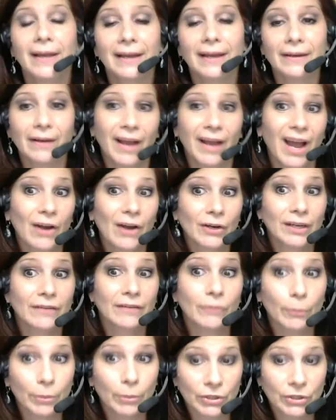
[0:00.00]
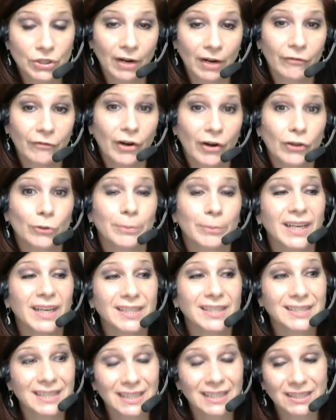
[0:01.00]
how to even push it out farther,
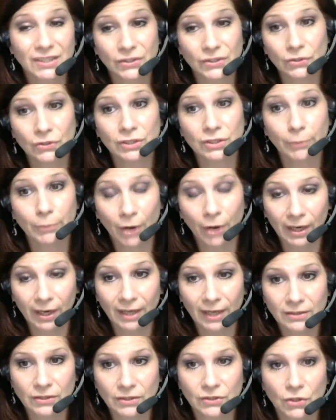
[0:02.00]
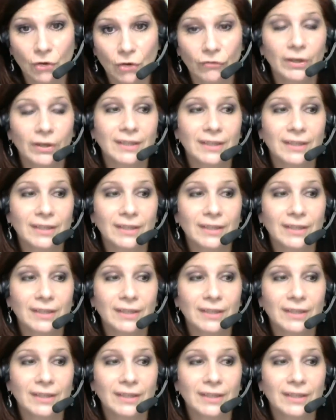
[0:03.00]
because as soon as the broadcast is over,